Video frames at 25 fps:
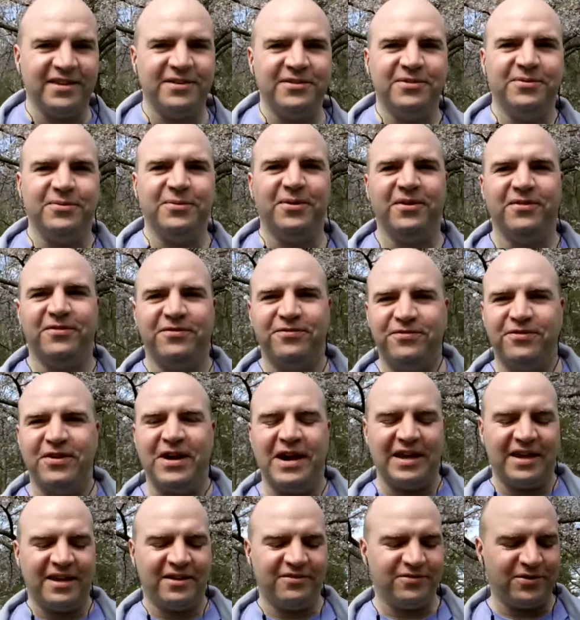want to
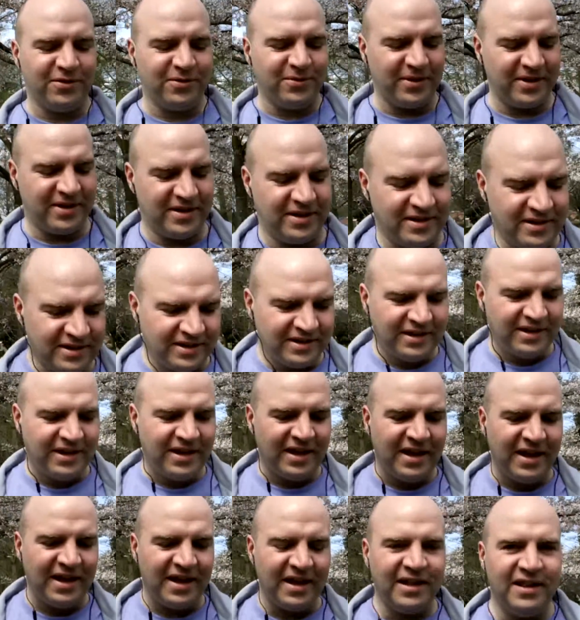frack everywhere,
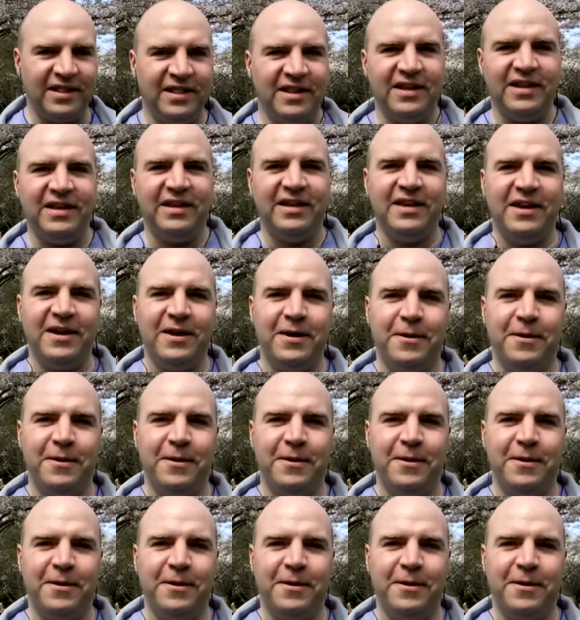and they